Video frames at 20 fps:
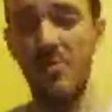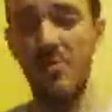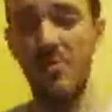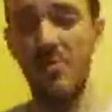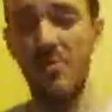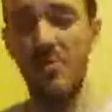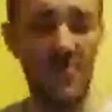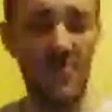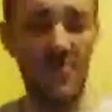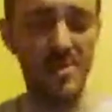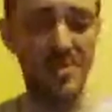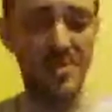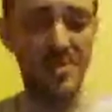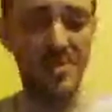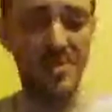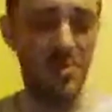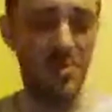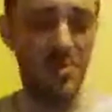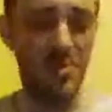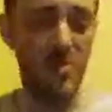Unless you're
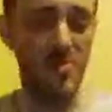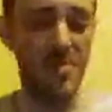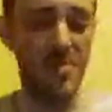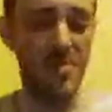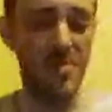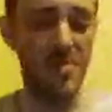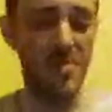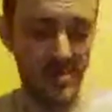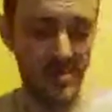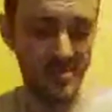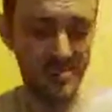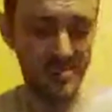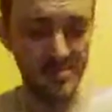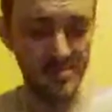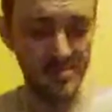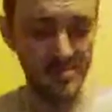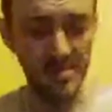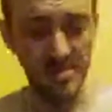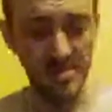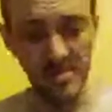referring to
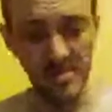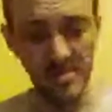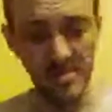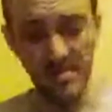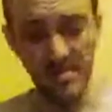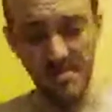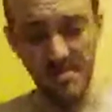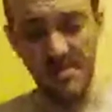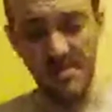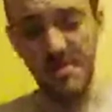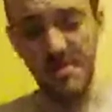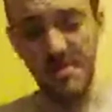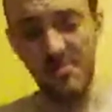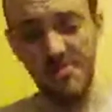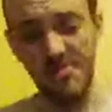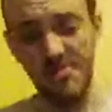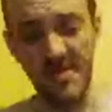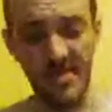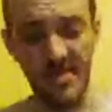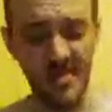Kronans, the
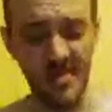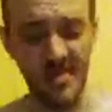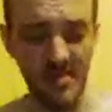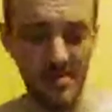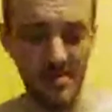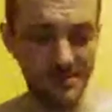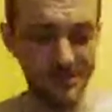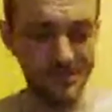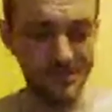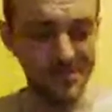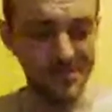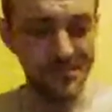other dickhead.